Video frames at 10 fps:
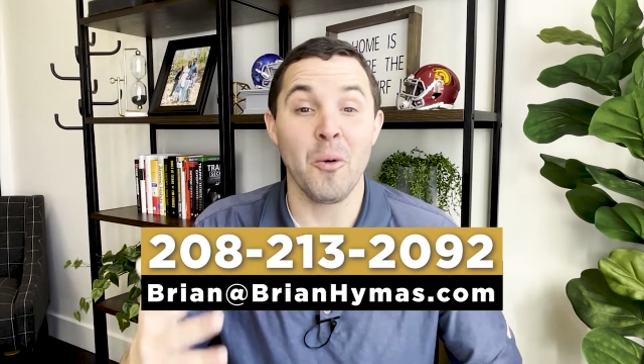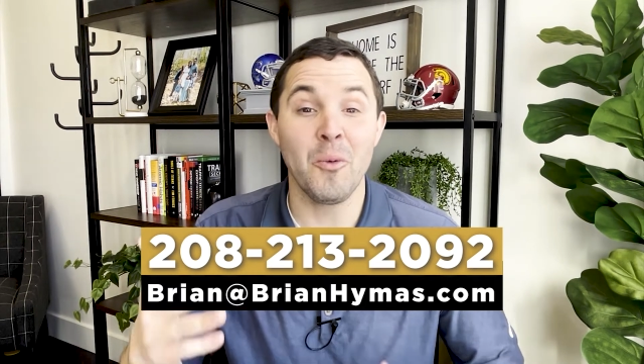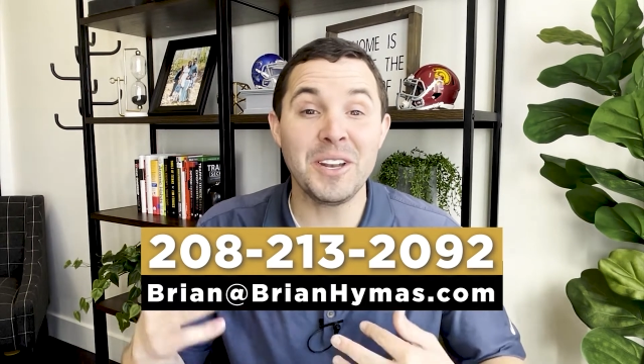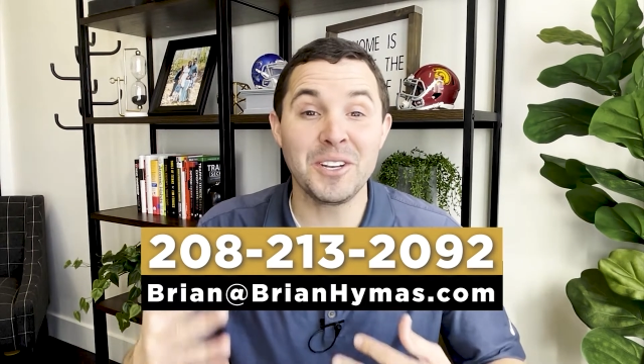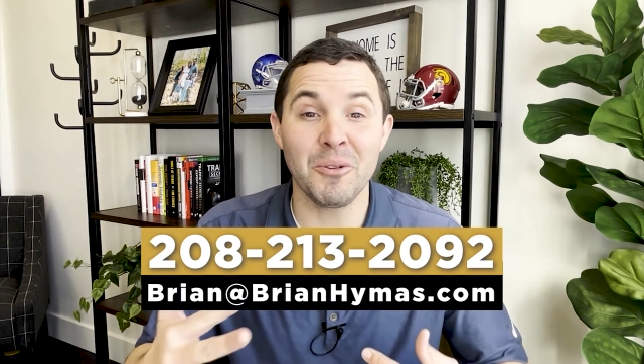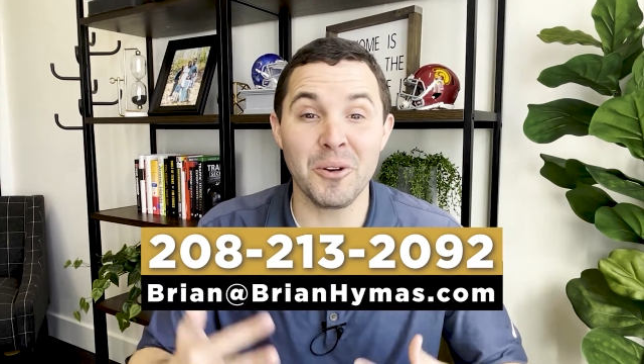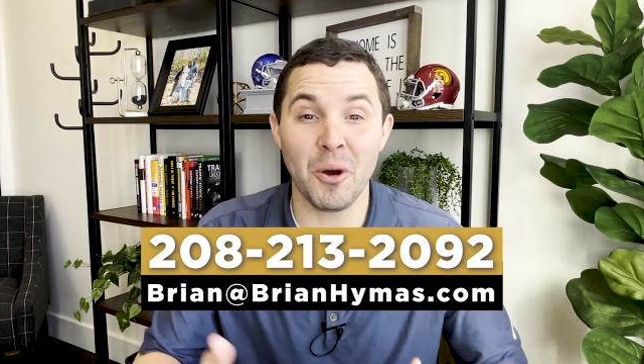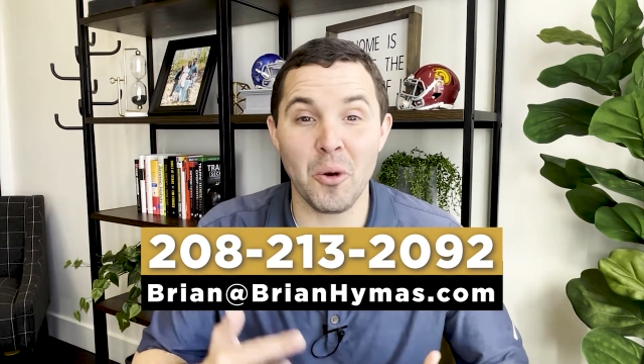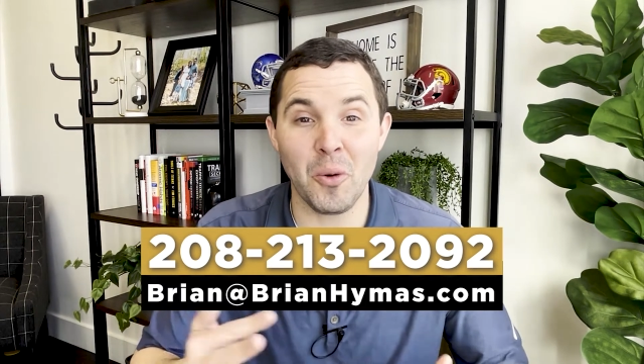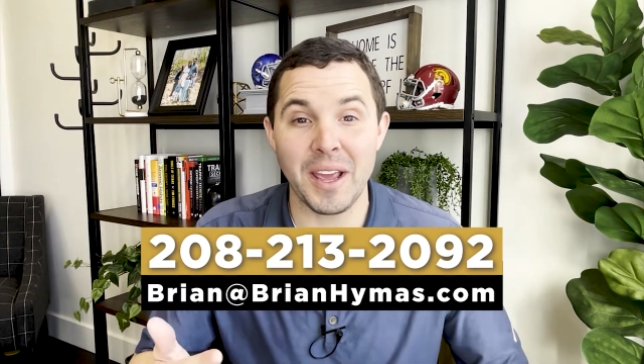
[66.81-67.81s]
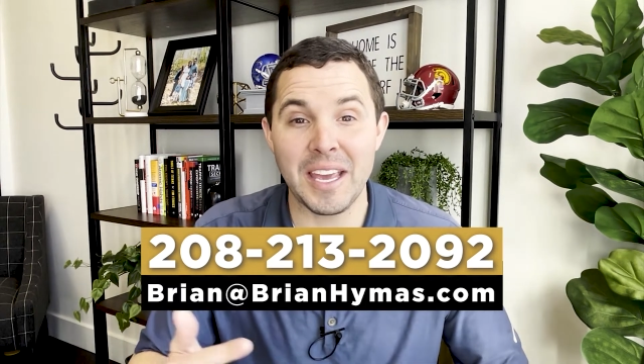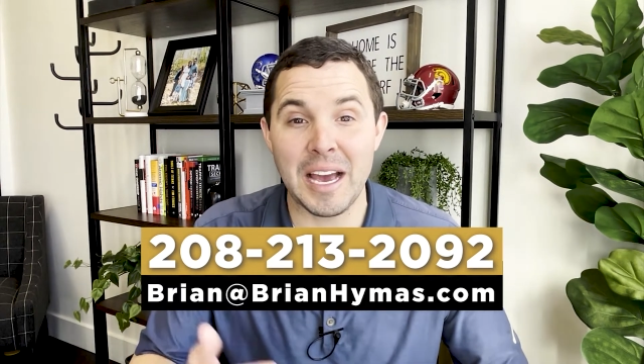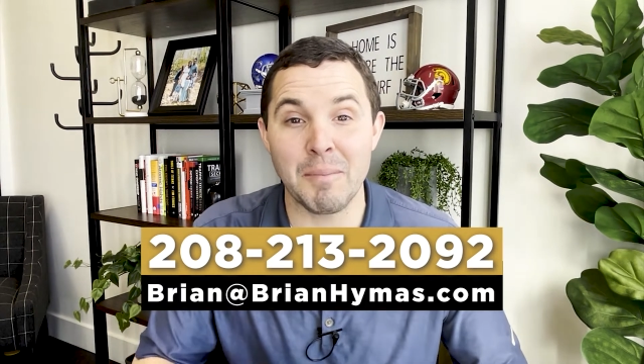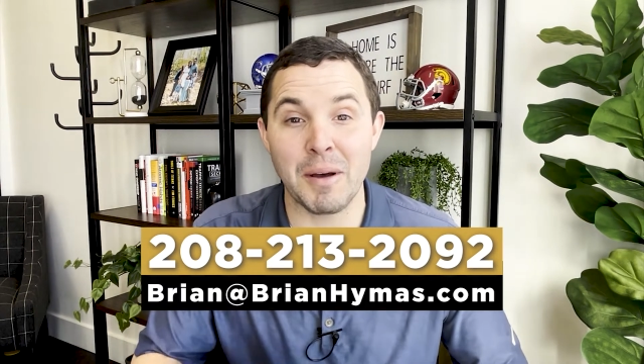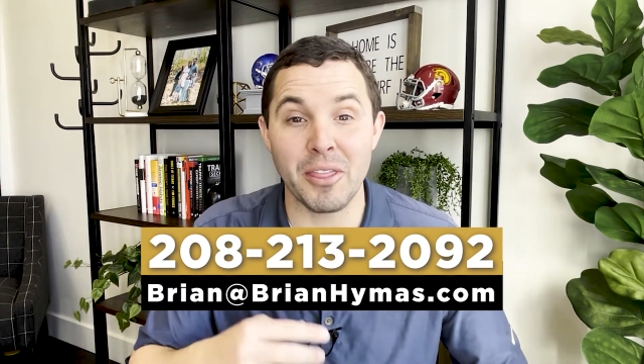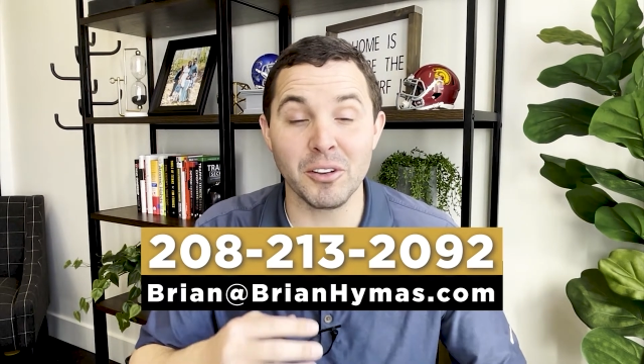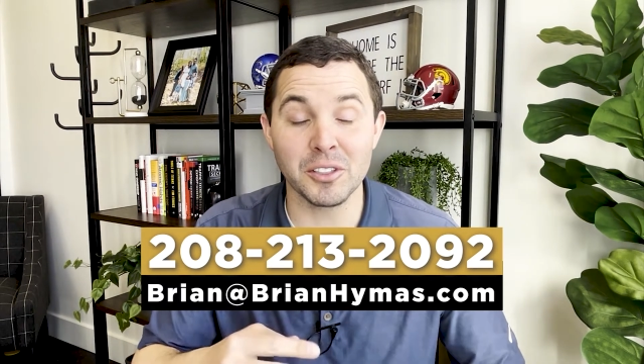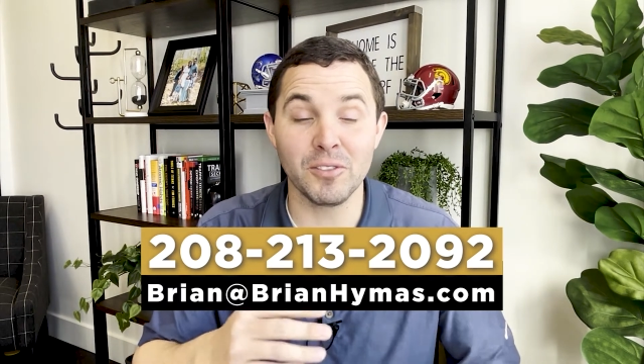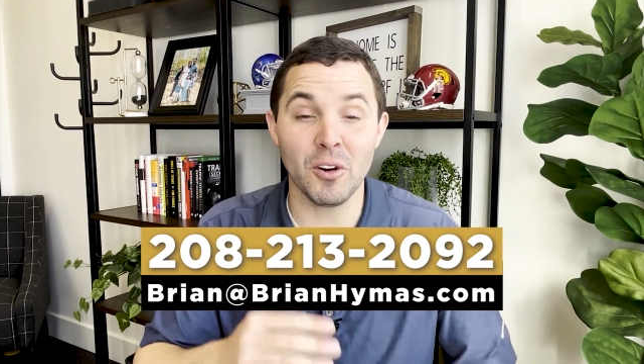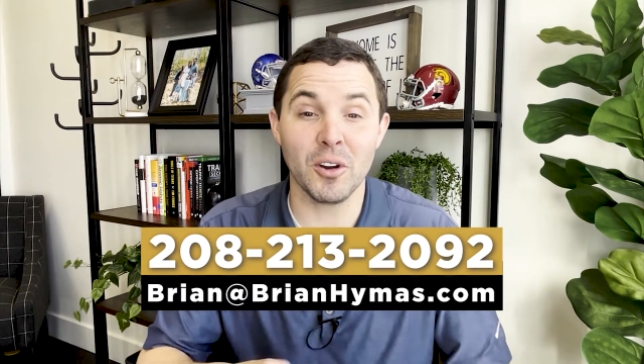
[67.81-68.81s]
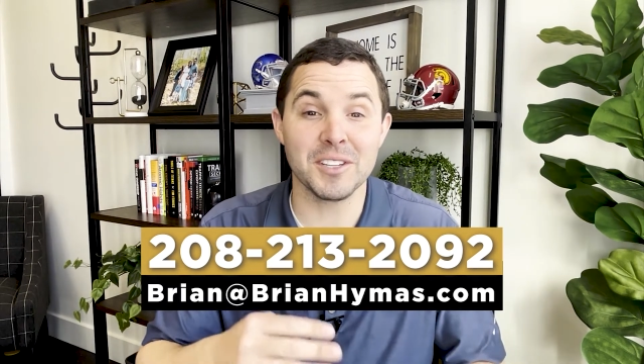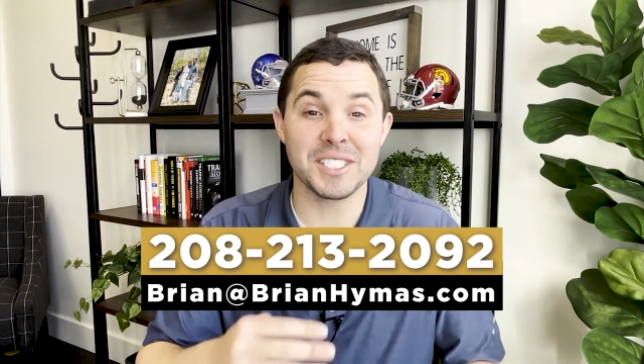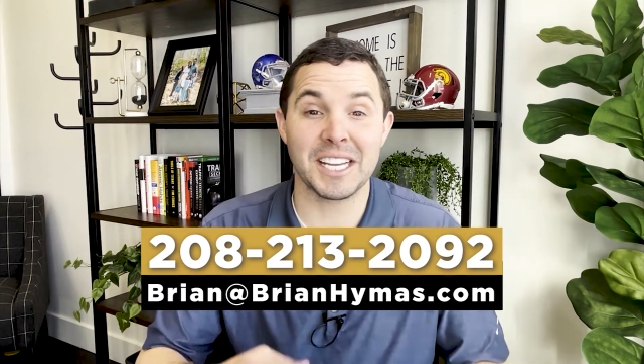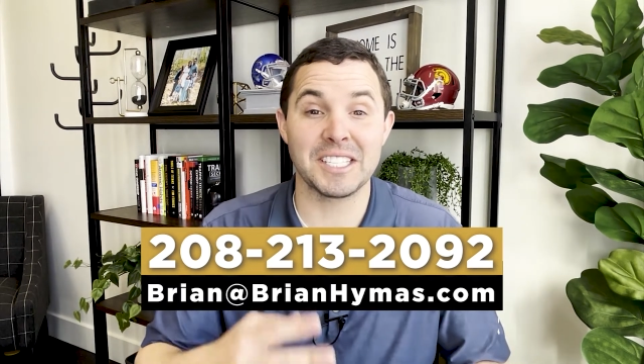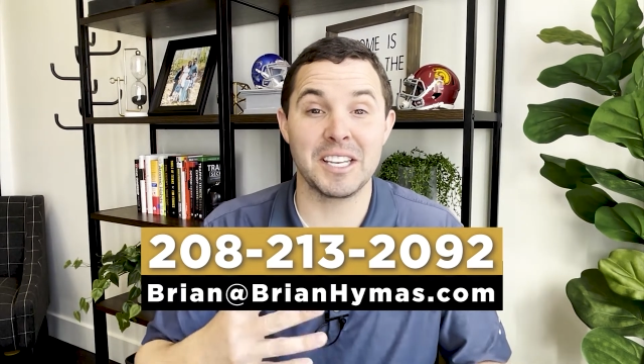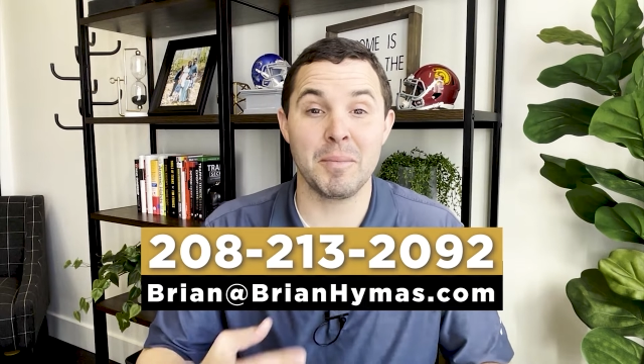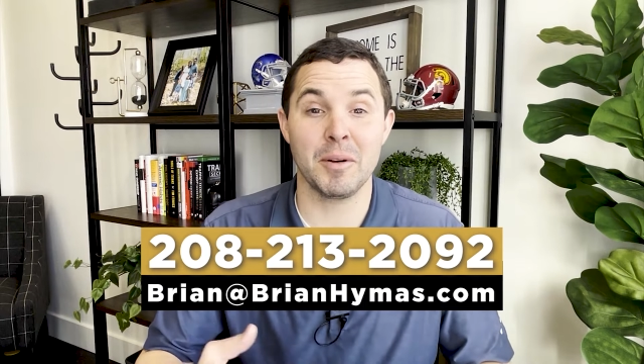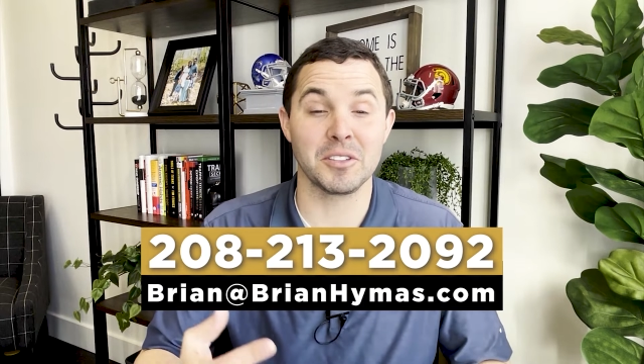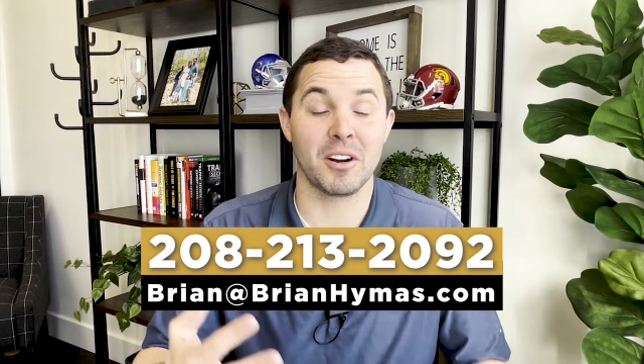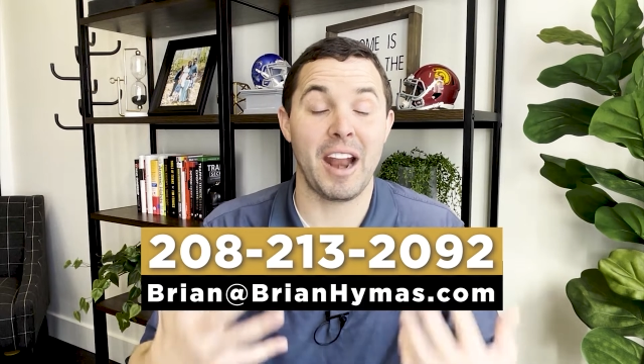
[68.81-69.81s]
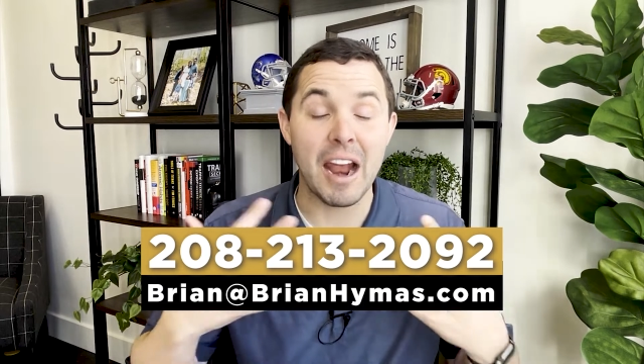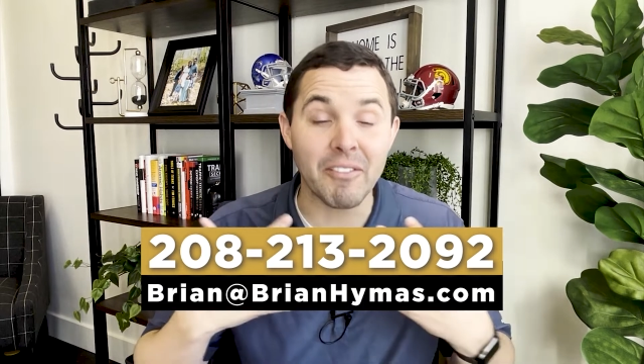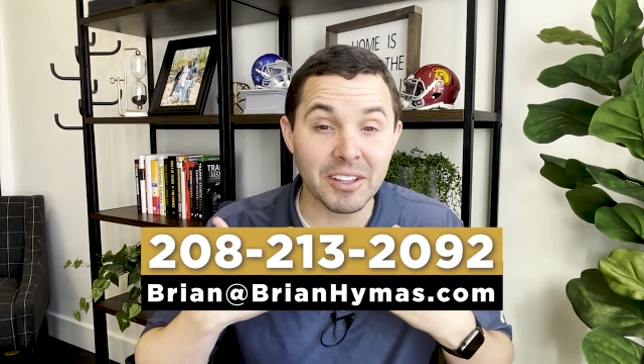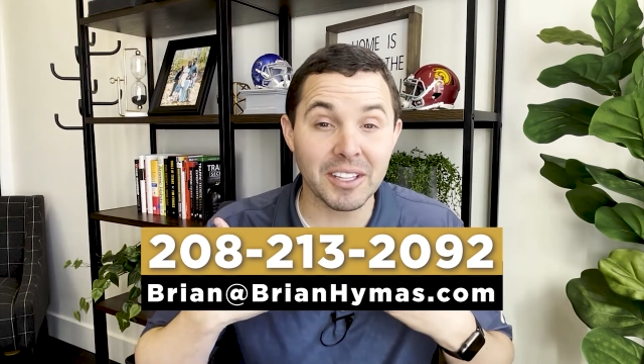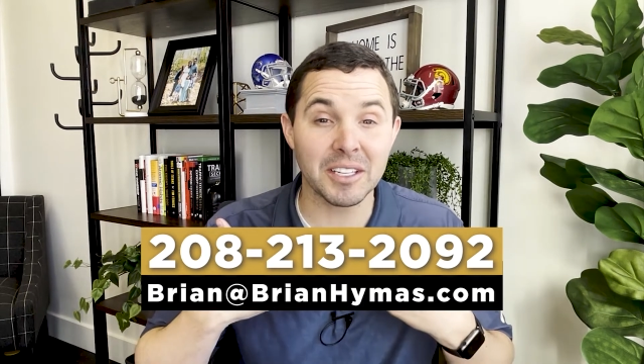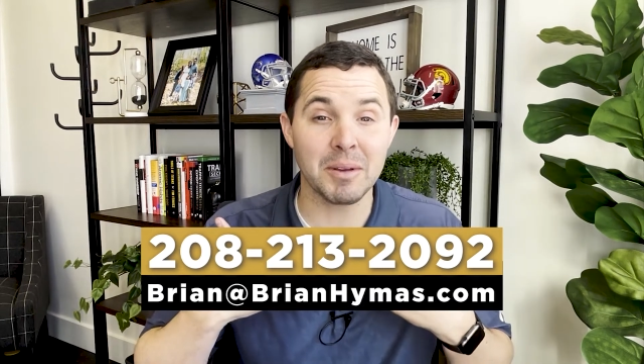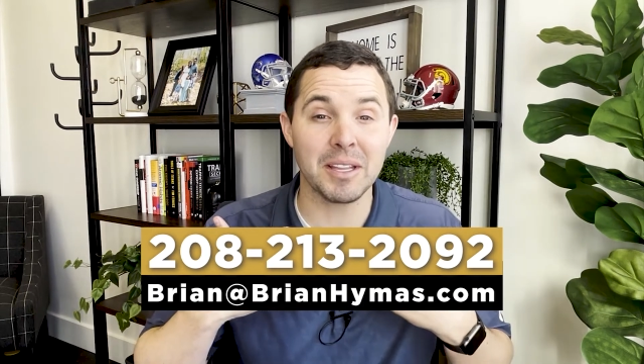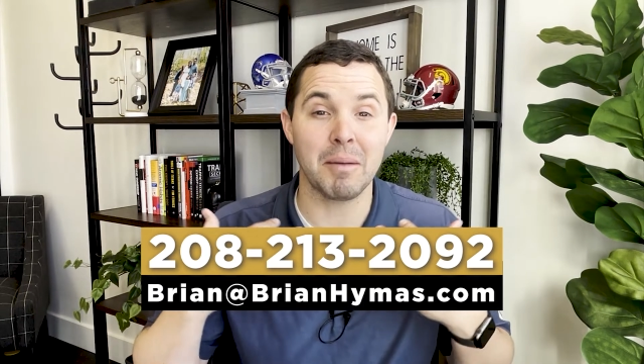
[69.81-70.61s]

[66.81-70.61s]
We don't know quite yet, but those phone calls, texts, and emails are everything to me.